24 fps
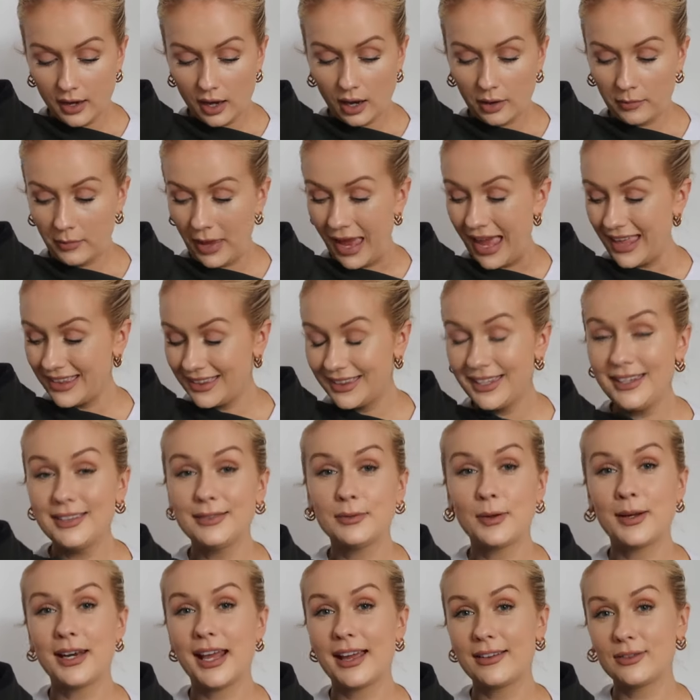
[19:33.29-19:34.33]
Um, and this
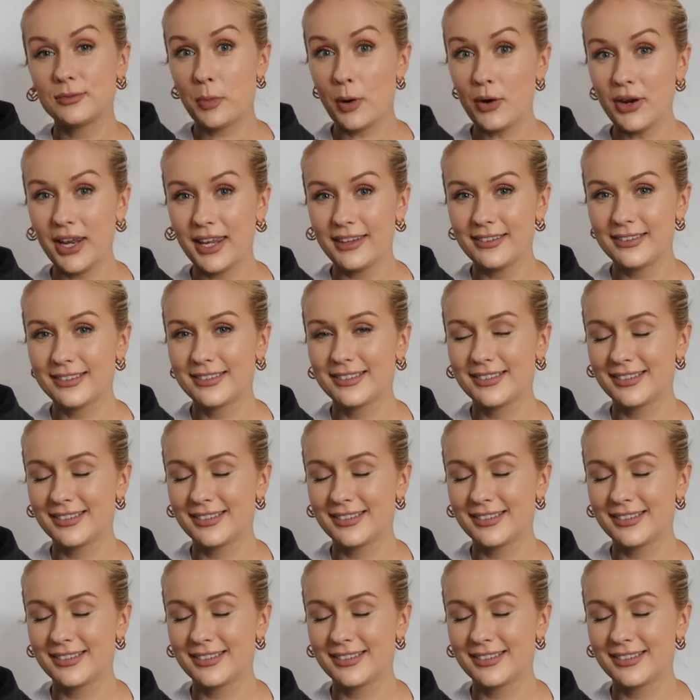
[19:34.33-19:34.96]
one has pockets.